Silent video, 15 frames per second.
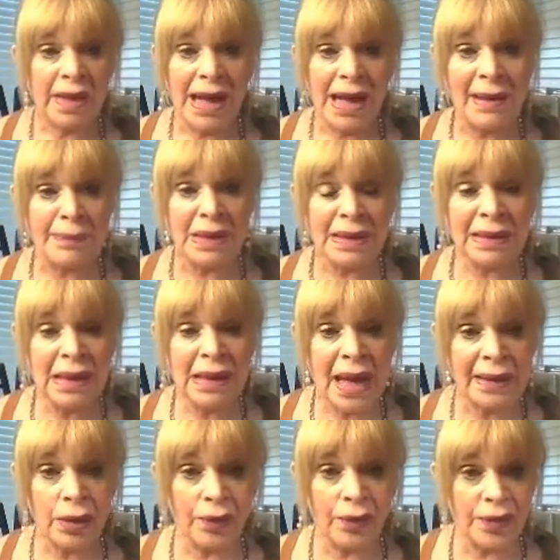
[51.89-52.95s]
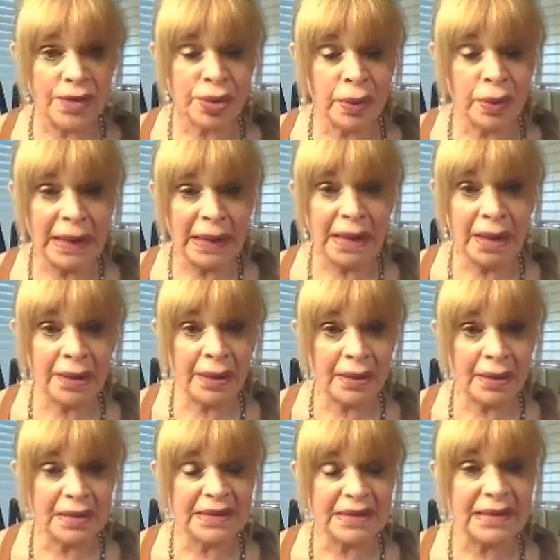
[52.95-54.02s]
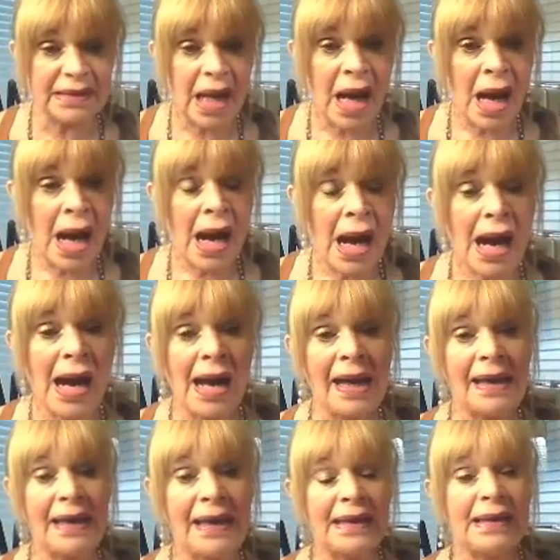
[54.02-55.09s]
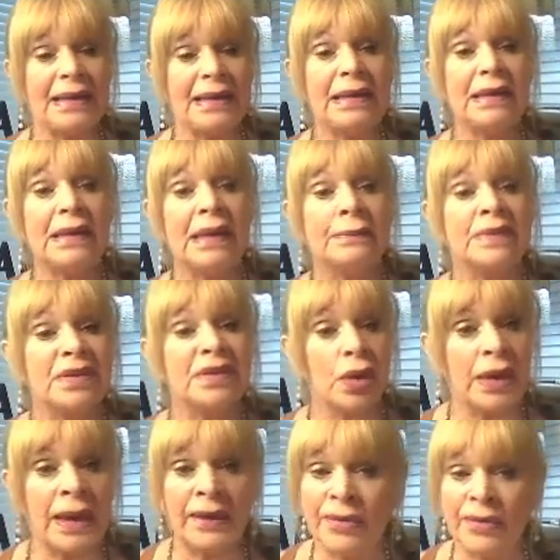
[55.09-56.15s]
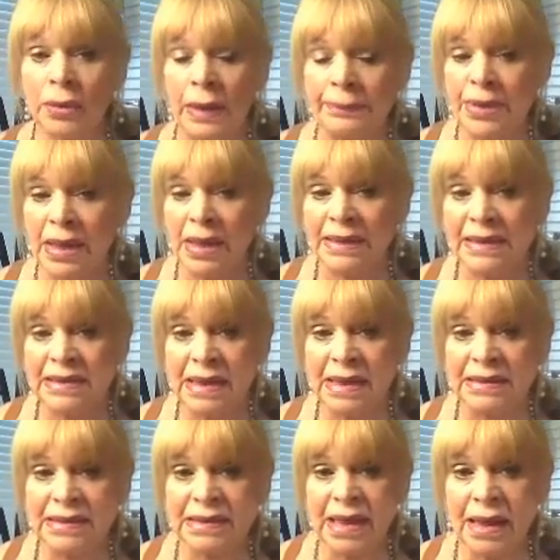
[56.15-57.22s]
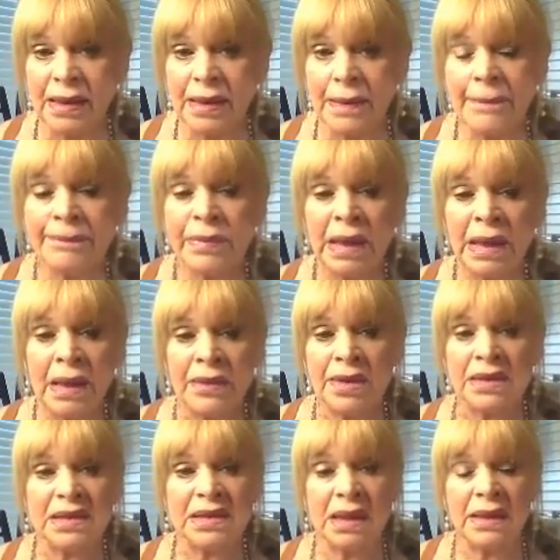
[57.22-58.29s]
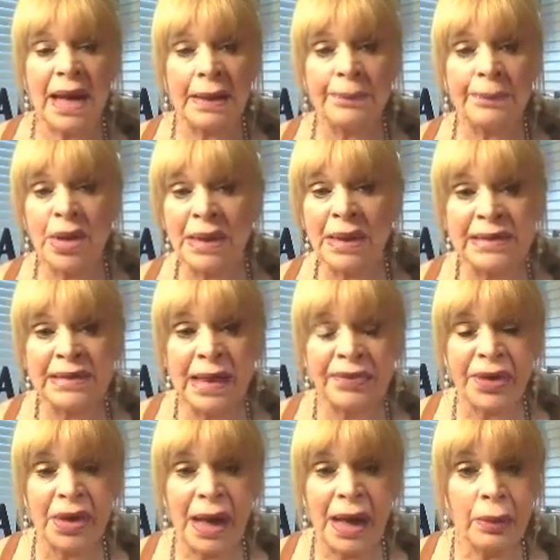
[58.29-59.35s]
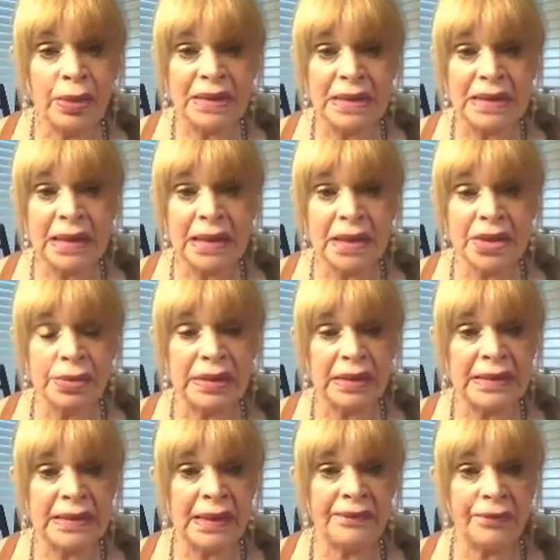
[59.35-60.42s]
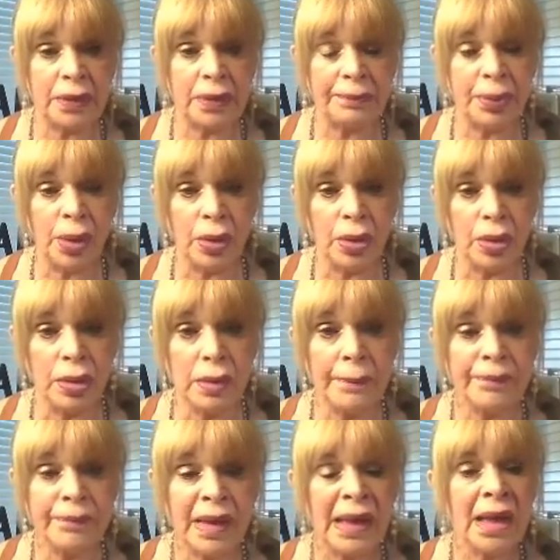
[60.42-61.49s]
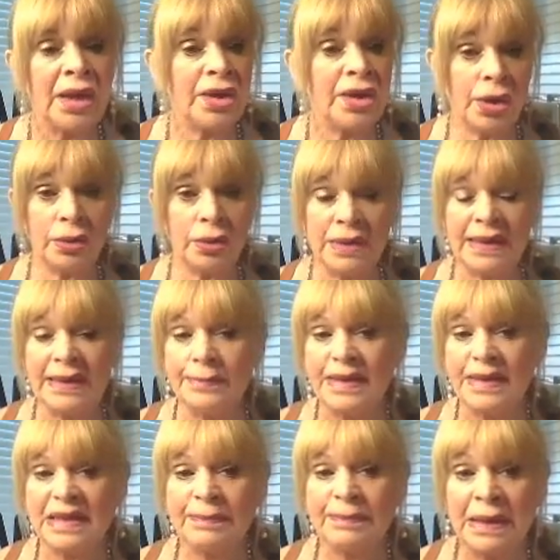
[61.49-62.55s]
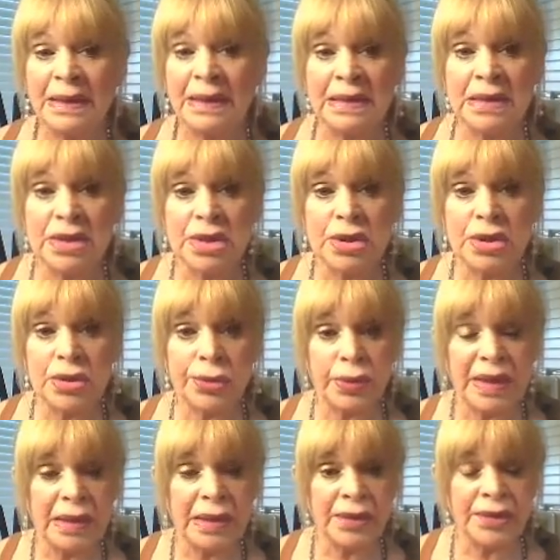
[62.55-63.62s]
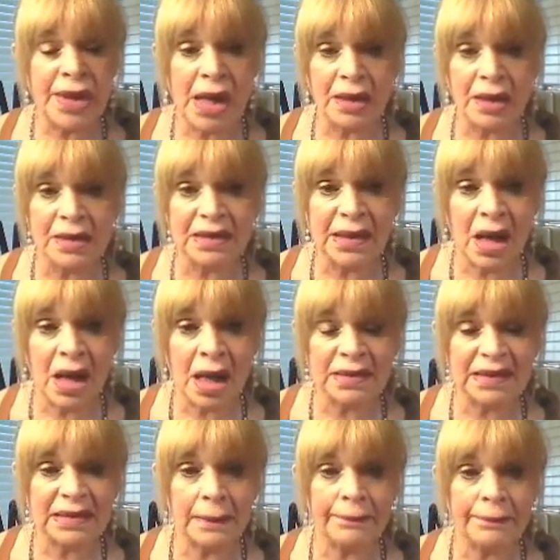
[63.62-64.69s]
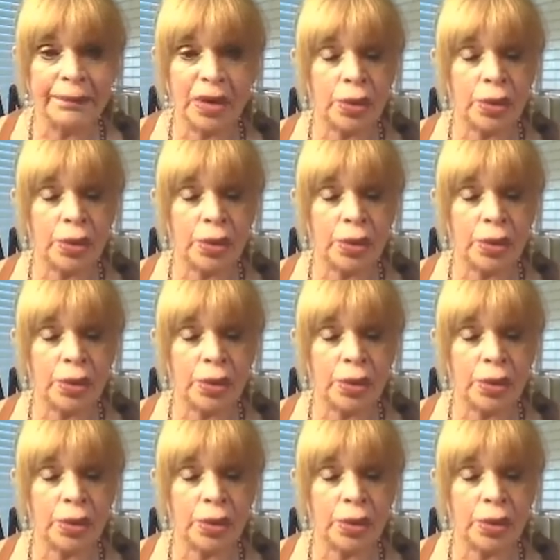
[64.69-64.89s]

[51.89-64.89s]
I've been online over 20 years. I am so careful what products I sell. There's a lot of products out there I wouldn't touch with a 10-foot pole. You don't need to be spending $200, $300 on some